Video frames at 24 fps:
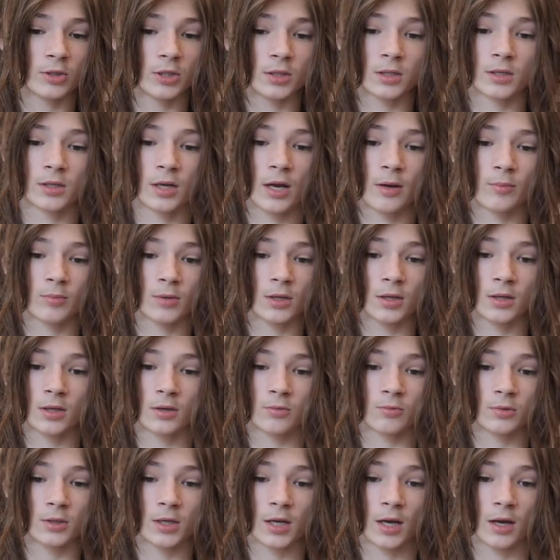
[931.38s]
just tapped
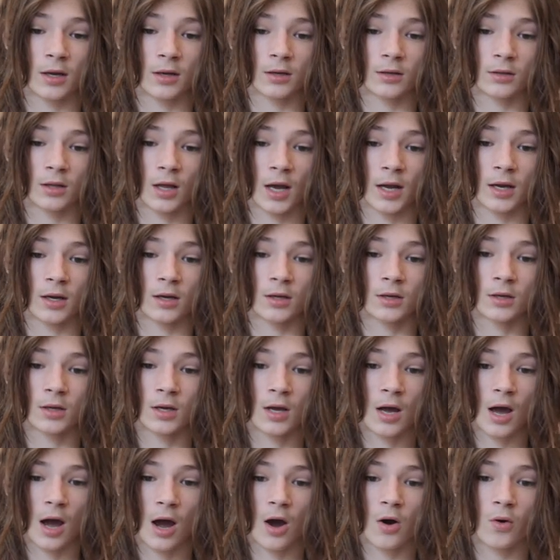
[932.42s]
in with that. Yeah. Like,
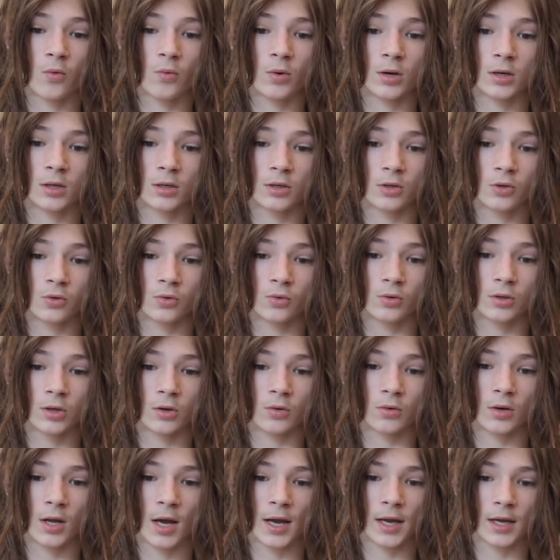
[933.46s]
I don't want to do
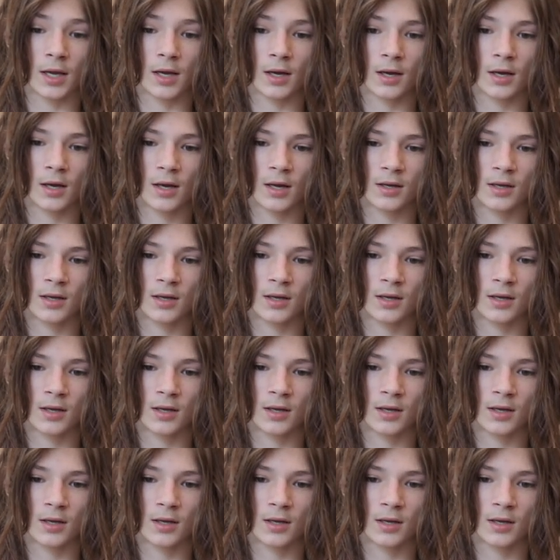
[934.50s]
no, like,